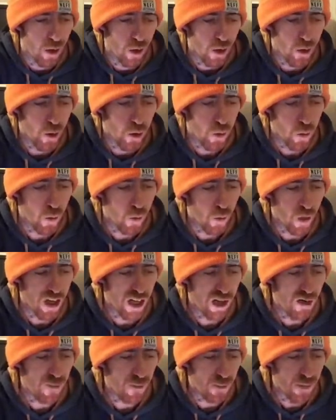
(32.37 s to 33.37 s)

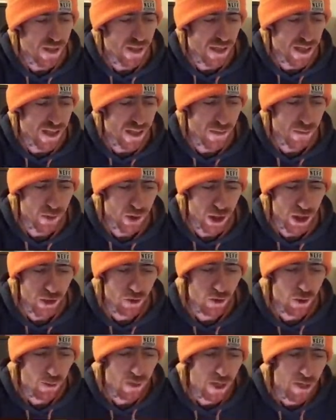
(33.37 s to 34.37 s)
12 p.m.
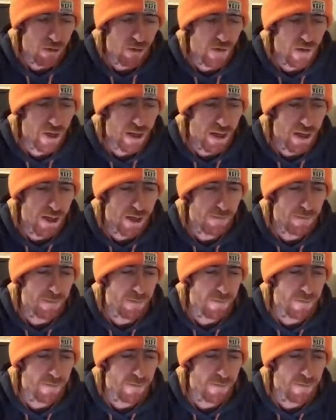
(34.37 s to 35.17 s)
General Mountain Time.